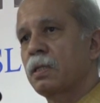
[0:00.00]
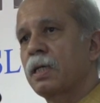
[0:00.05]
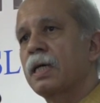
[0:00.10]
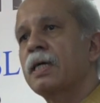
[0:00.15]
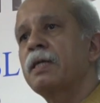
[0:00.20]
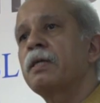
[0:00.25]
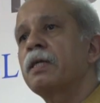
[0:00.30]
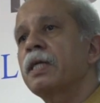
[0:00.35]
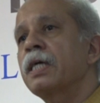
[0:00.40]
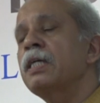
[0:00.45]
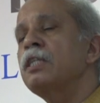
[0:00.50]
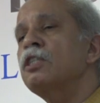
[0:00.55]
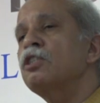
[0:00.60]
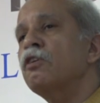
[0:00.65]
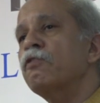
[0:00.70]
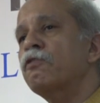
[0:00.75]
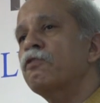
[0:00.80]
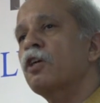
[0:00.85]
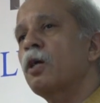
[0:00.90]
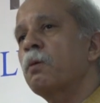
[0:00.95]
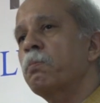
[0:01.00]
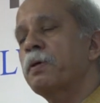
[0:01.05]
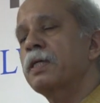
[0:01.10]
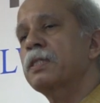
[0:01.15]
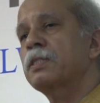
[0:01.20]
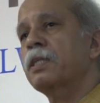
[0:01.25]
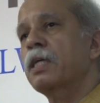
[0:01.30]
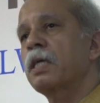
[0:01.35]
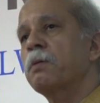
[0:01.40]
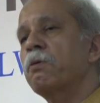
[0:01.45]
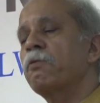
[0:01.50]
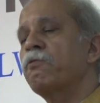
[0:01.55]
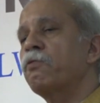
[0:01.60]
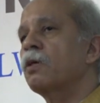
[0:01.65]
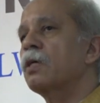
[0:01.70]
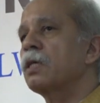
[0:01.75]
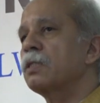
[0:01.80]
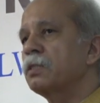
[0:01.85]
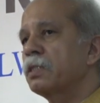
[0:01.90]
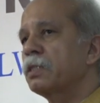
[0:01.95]
And range of topics came up
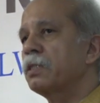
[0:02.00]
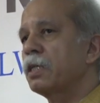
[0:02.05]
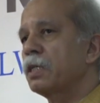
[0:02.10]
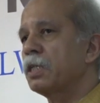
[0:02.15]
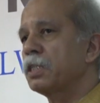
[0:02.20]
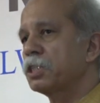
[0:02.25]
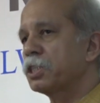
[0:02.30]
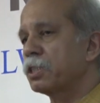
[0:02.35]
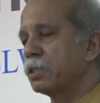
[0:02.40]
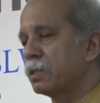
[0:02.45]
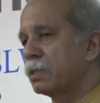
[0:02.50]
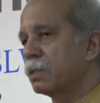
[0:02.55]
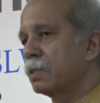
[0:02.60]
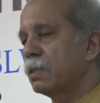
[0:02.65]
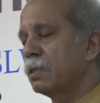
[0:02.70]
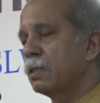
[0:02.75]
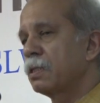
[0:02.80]
for consideration